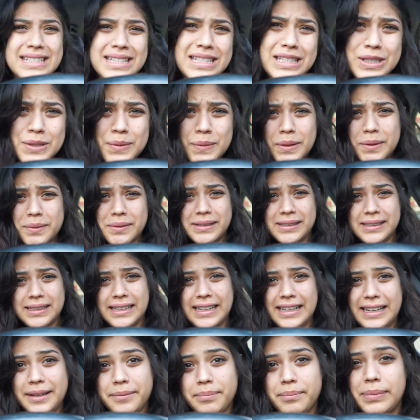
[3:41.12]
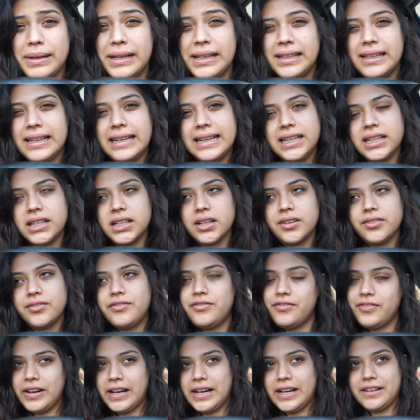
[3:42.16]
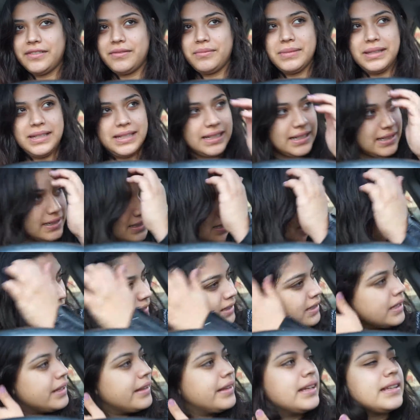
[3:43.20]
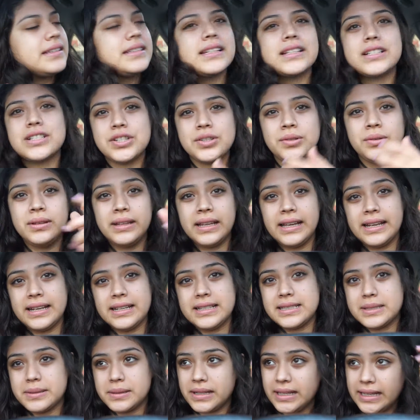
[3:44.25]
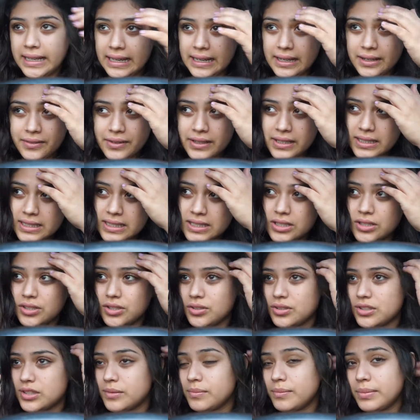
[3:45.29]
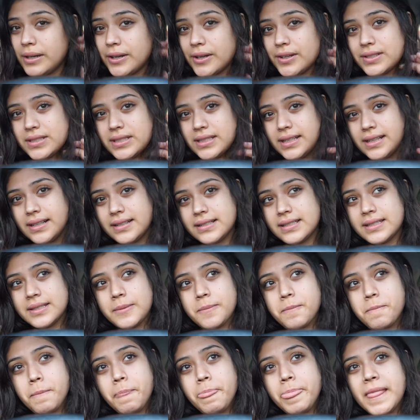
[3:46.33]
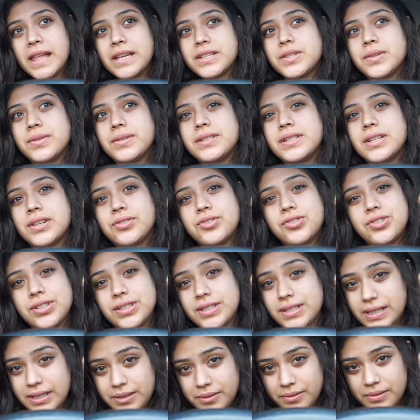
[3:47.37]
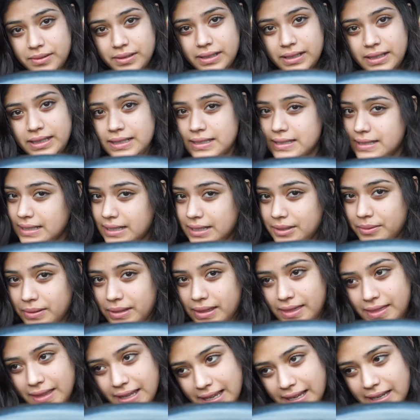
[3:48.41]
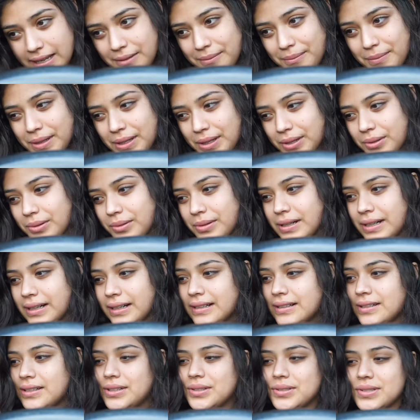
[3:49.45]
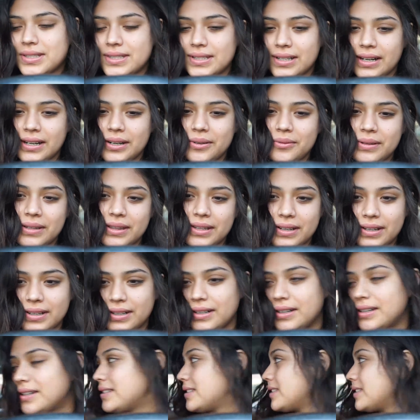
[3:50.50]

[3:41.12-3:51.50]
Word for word: Since we were late by like five minutes, it took two ladies ahead of us to do some piercings. So until she's done, he's done with them, he'll work, he'll start with her.